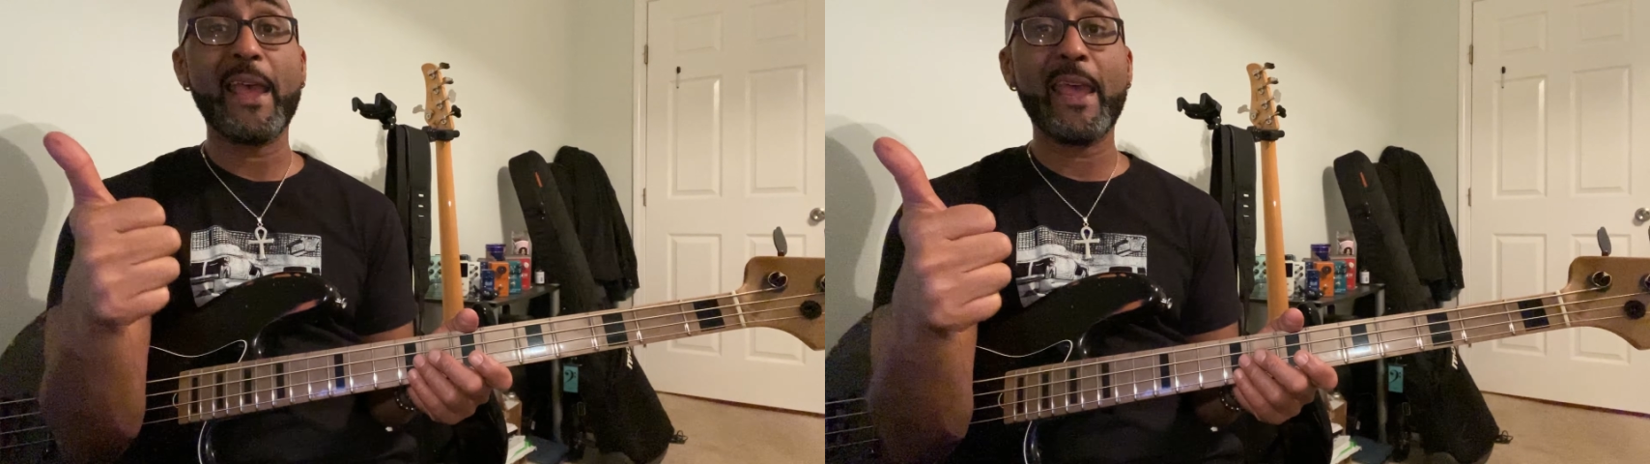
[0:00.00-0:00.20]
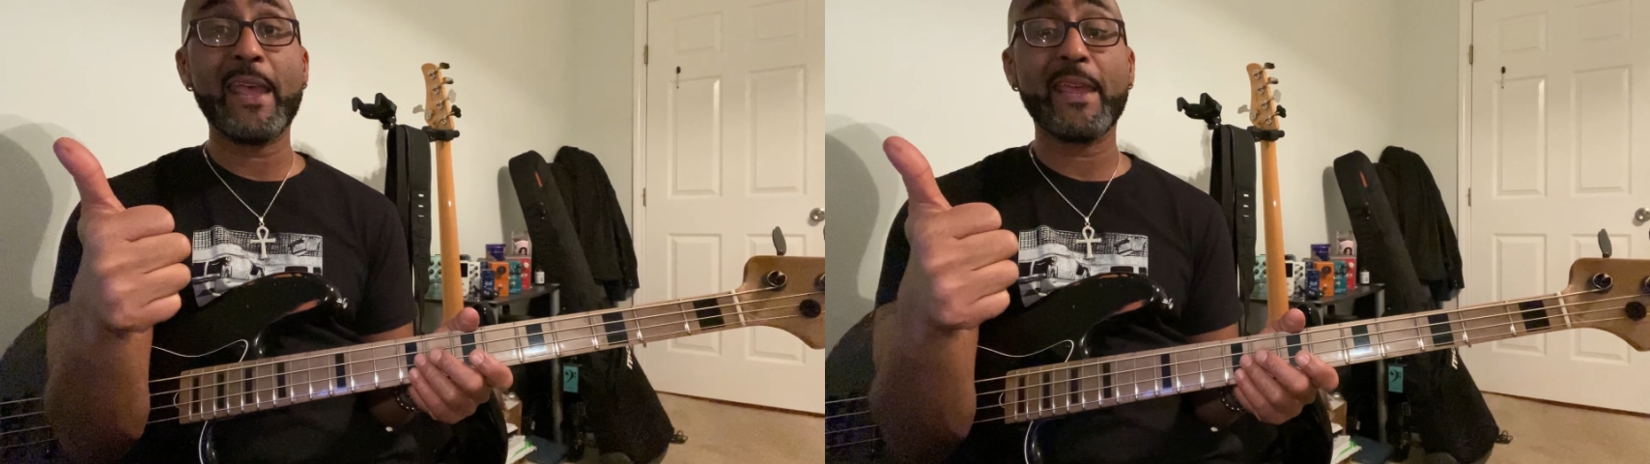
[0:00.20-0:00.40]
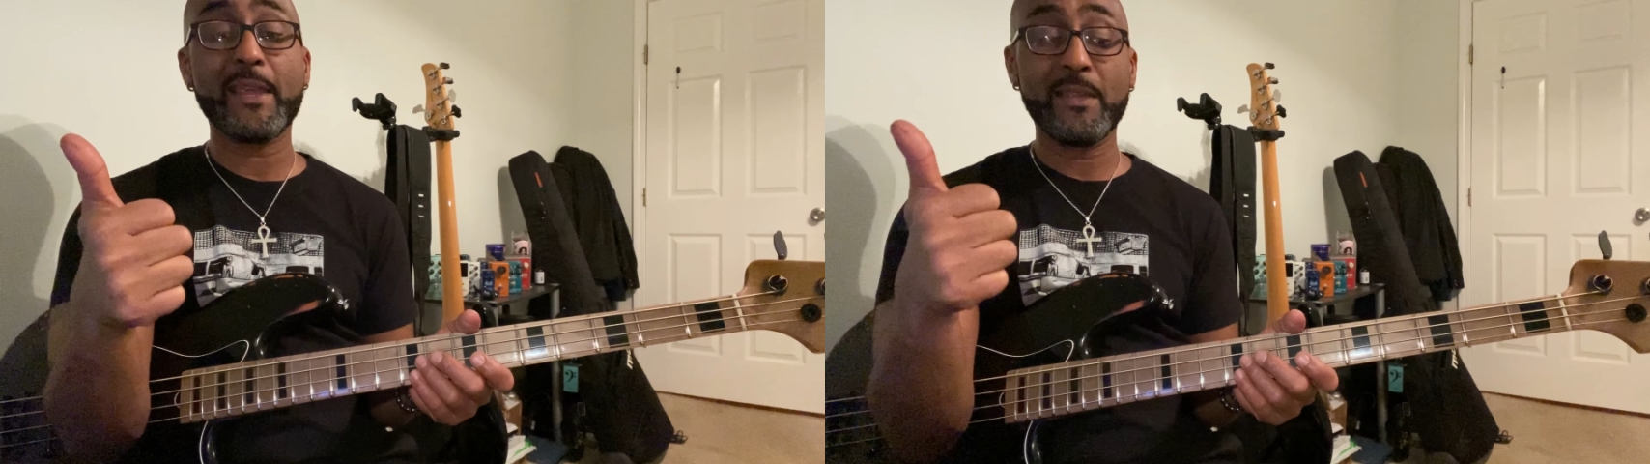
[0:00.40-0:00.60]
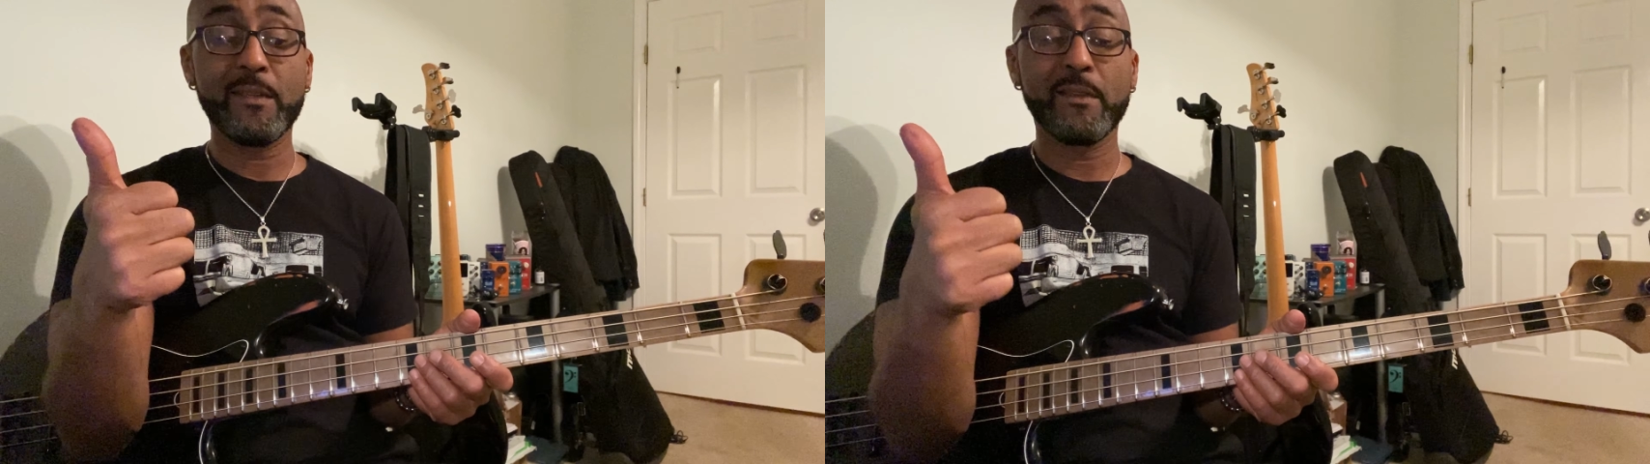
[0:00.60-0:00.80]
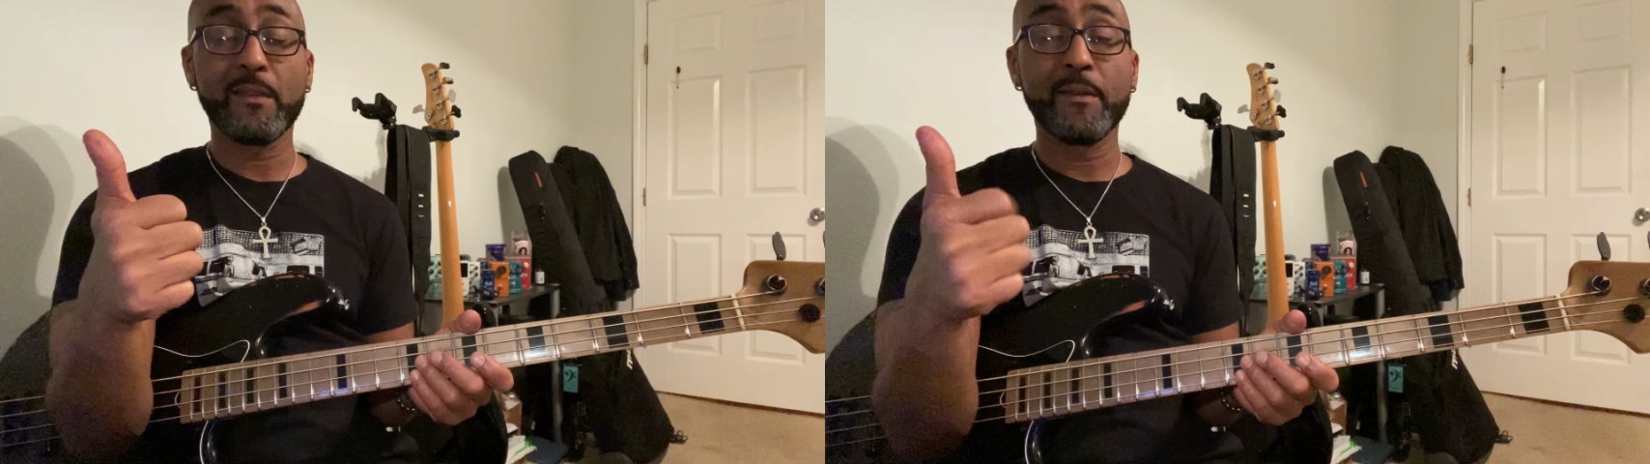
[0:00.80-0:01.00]
A,
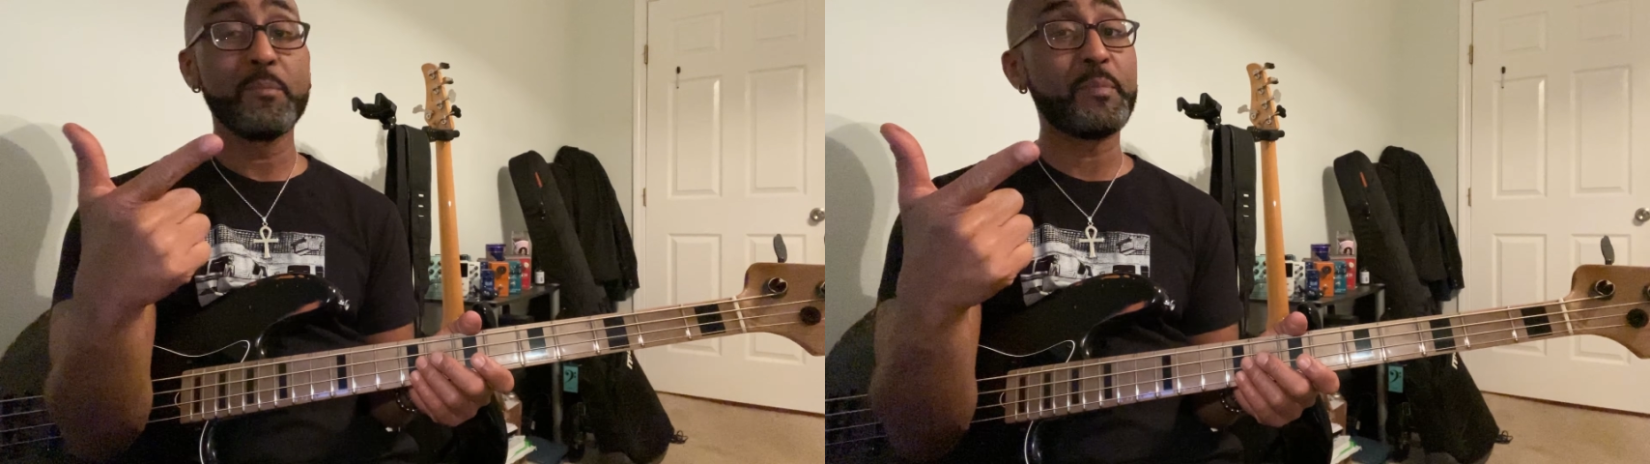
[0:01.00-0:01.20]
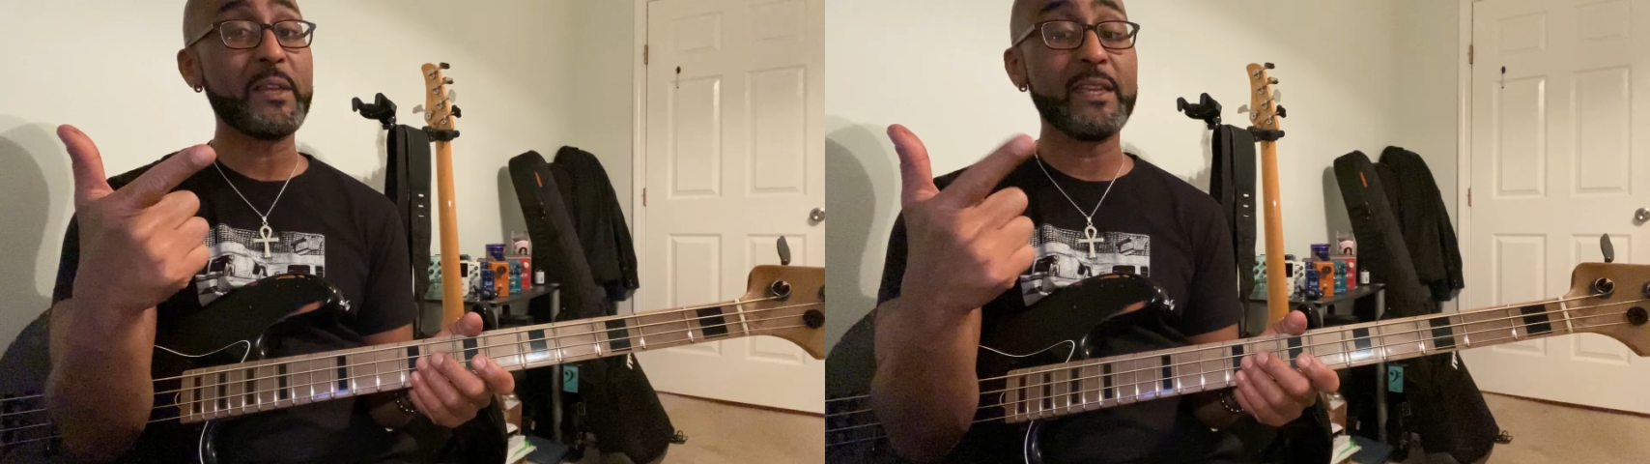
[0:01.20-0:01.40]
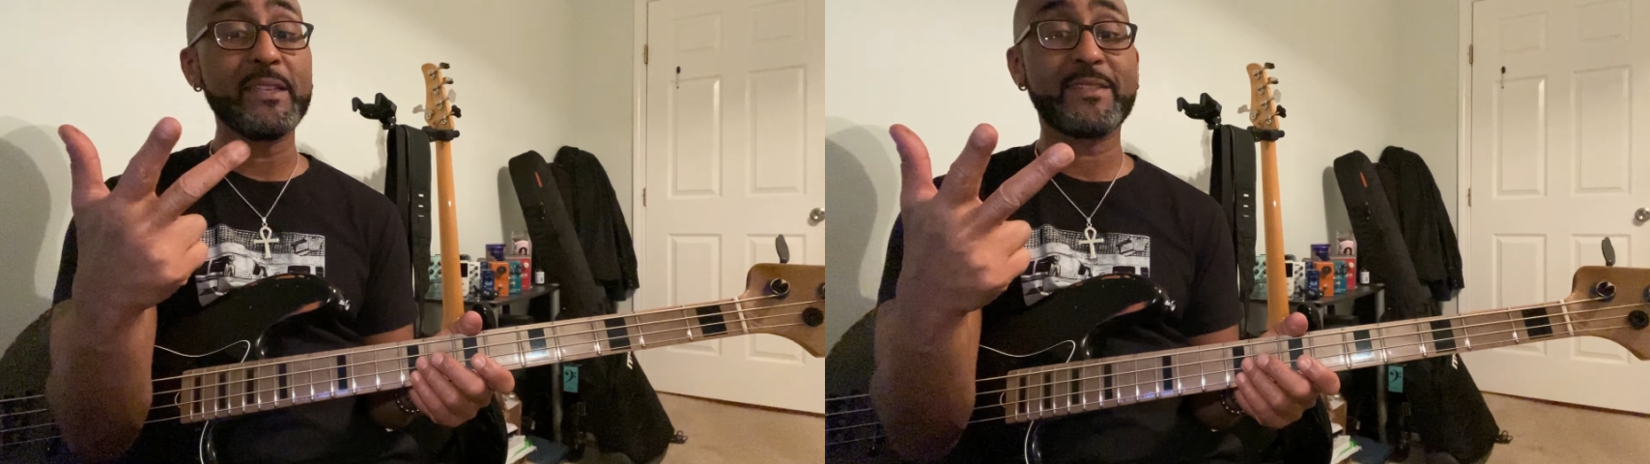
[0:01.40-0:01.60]
B,